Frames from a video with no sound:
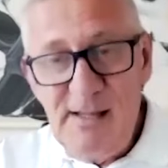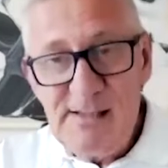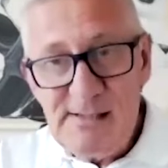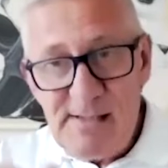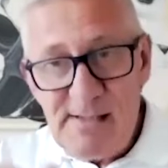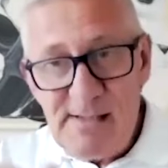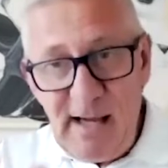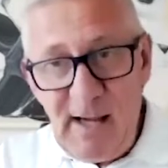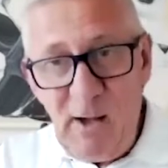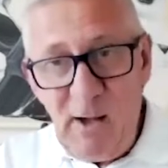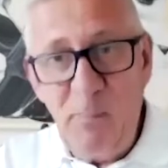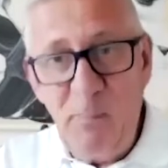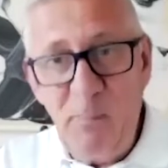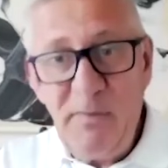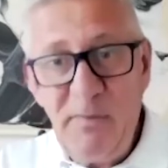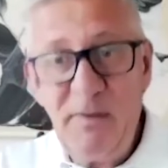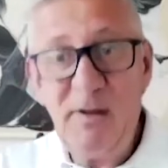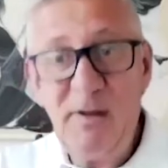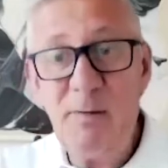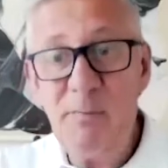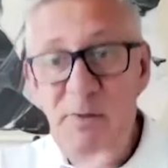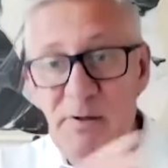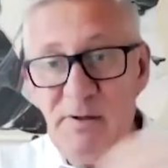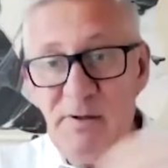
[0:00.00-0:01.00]
to help the
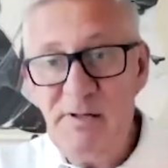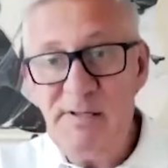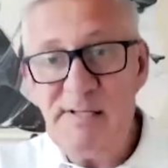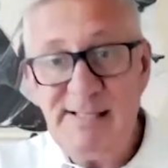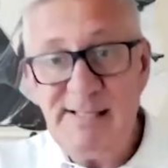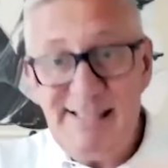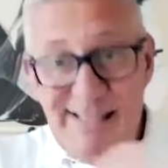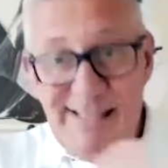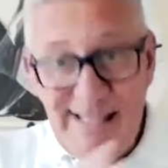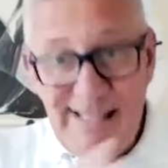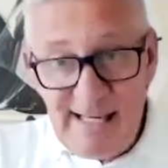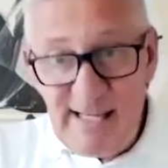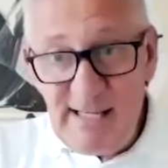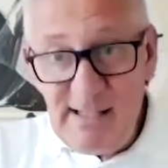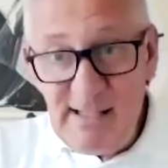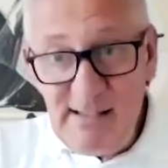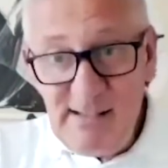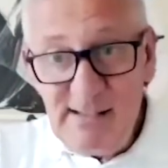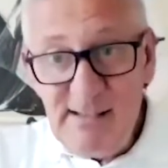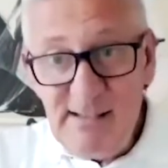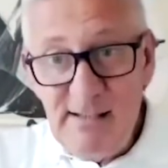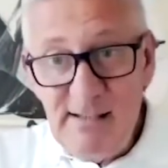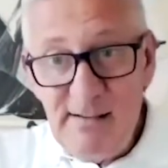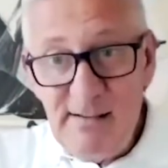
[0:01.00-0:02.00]
communities here
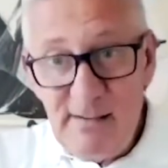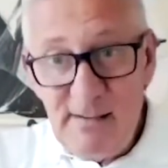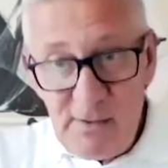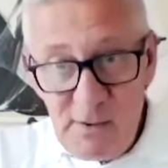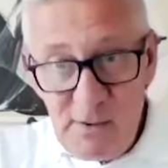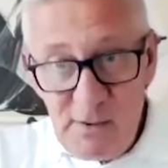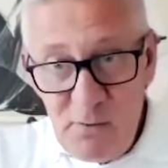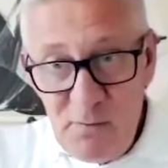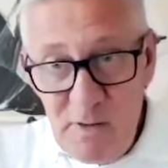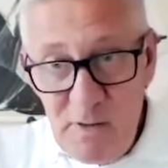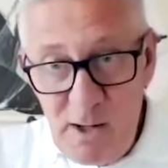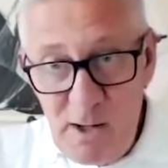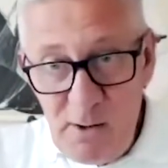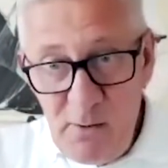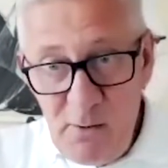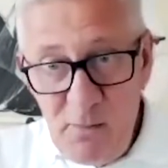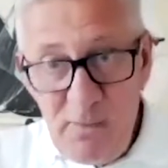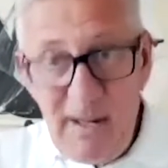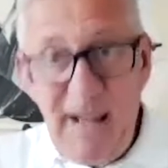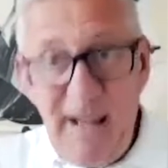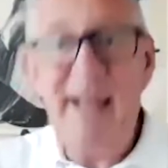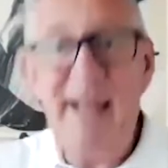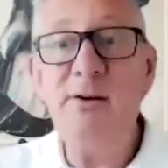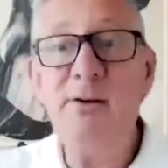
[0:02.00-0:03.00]
that you know,
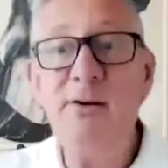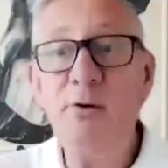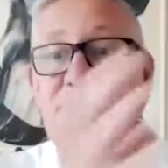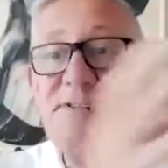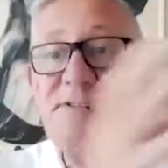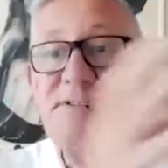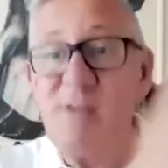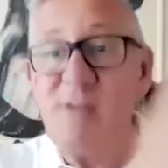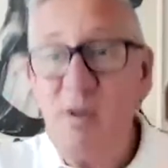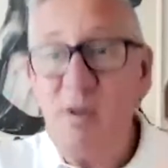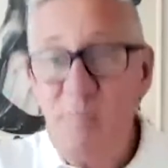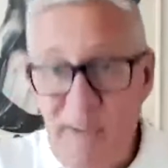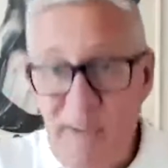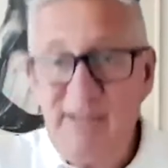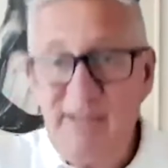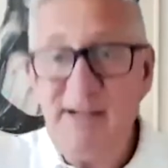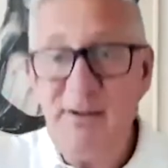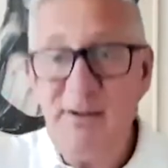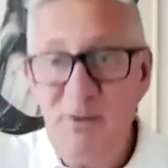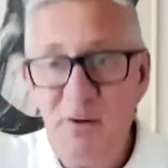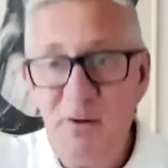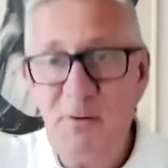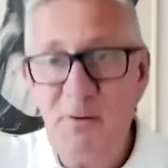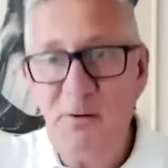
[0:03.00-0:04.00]
and also back in
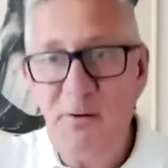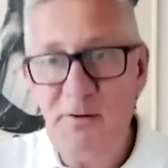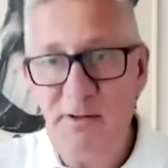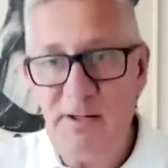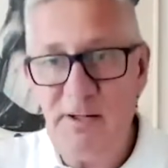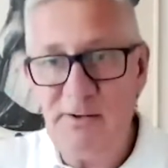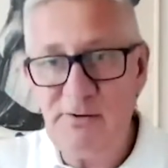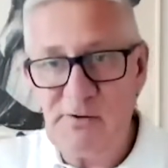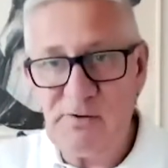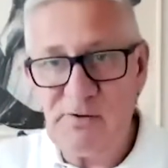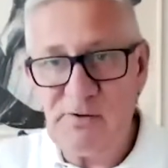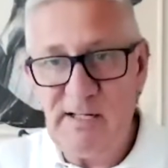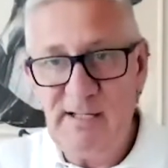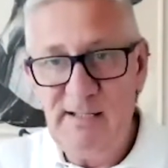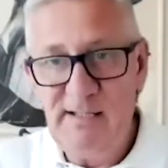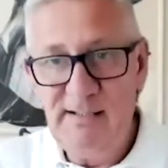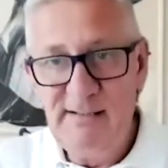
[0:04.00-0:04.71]
your own country.